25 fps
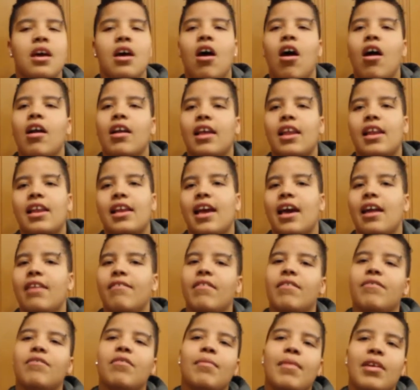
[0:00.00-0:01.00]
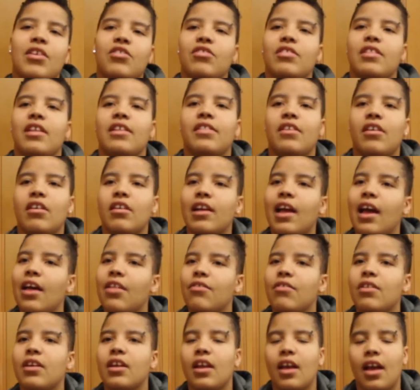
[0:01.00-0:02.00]
are getting out of information that they're
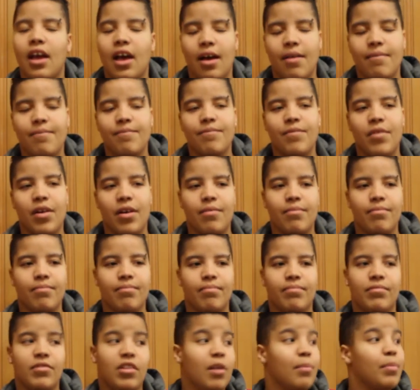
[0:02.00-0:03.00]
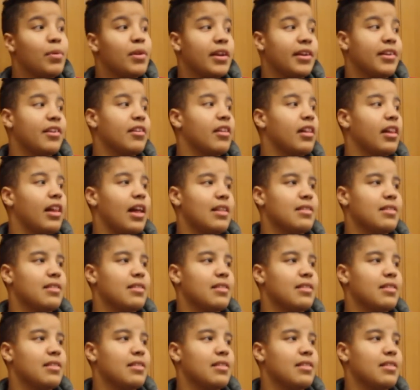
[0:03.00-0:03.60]
gathering from their particular